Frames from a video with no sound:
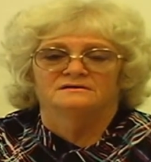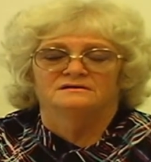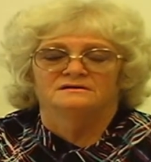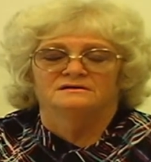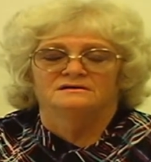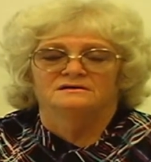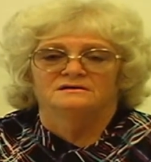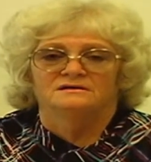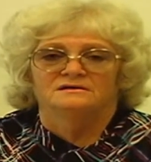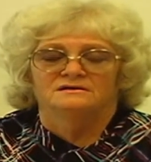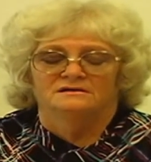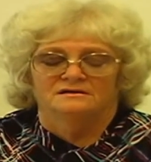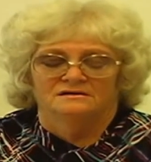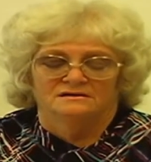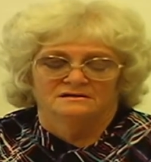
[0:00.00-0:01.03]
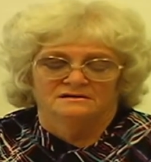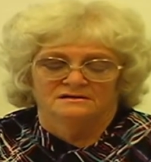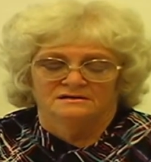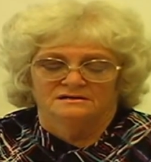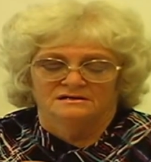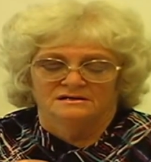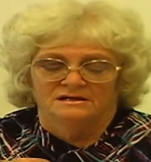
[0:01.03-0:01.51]

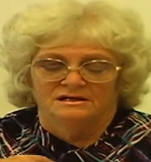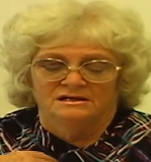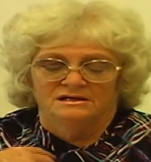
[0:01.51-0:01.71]
Nobody speaks.